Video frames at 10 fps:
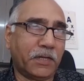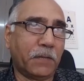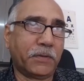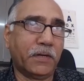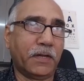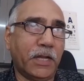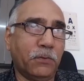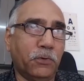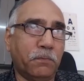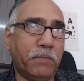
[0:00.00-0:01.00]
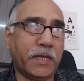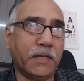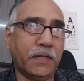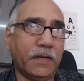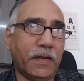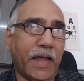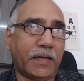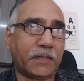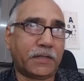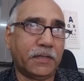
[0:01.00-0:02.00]
a typical day would begin
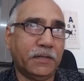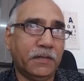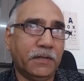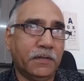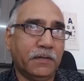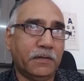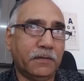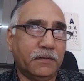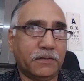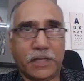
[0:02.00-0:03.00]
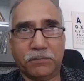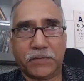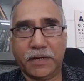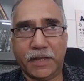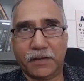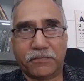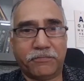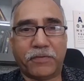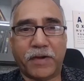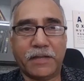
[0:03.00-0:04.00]
at something like
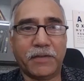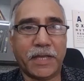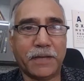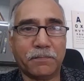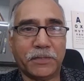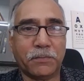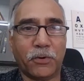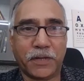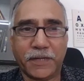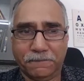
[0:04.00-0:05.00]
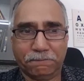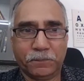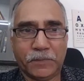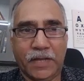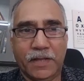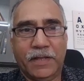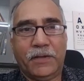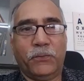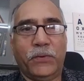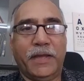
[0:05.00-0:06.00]
5 a.m. in the morning,
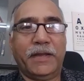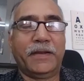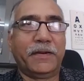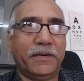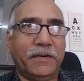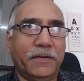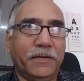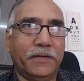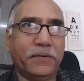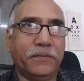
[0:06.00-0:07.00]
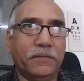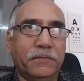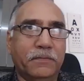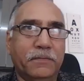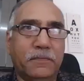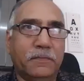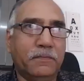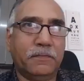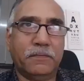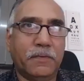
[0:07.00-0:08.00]
where
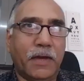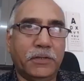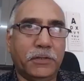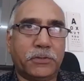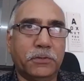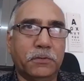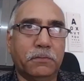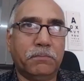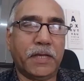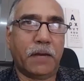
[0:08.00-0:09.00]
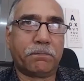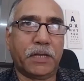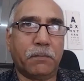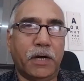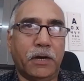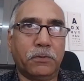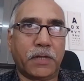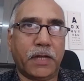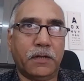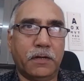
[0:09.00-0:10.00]
I used to be up and about
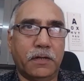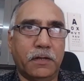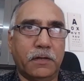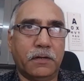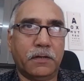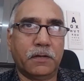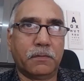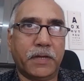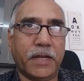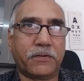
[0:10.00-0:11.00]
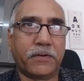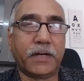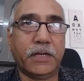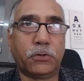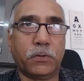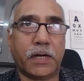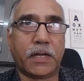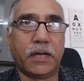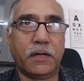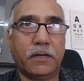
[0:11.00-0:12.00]
and get ready to
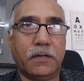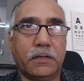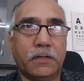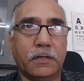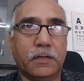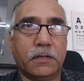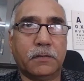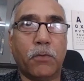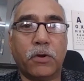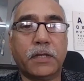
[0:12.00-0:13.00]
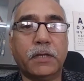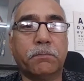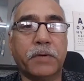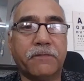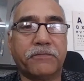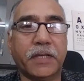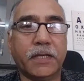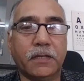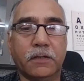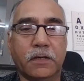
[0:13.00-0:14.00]
attend a morning briefing